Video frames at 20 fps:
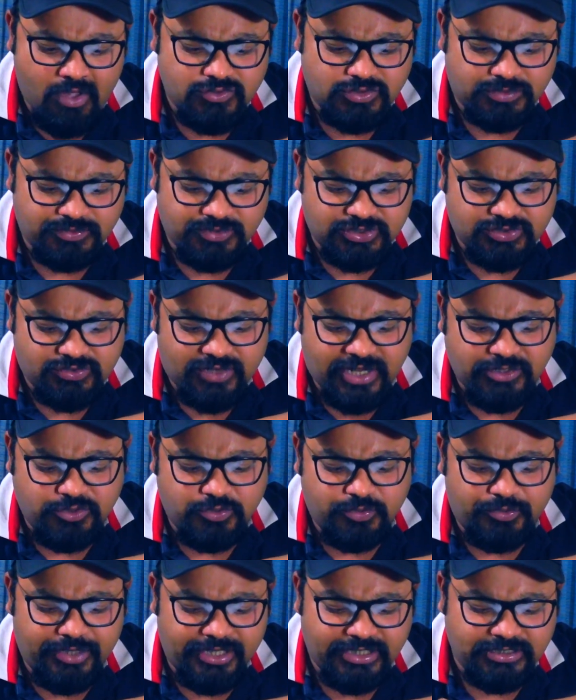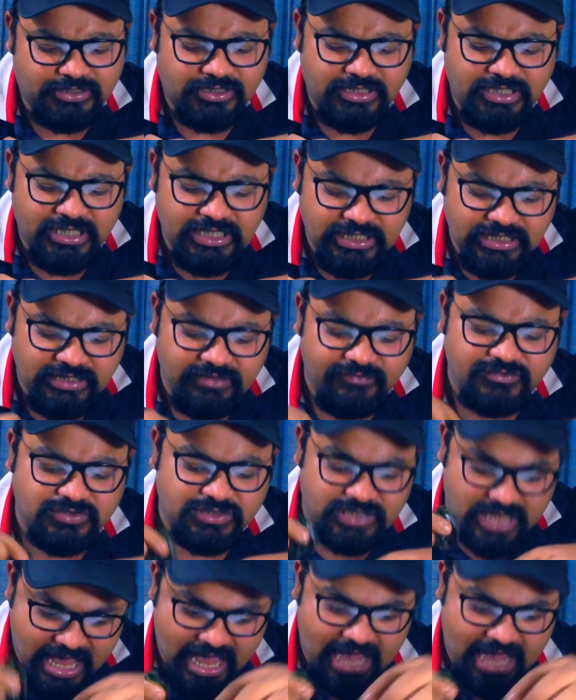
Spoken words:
So I'm just trying to break the leaves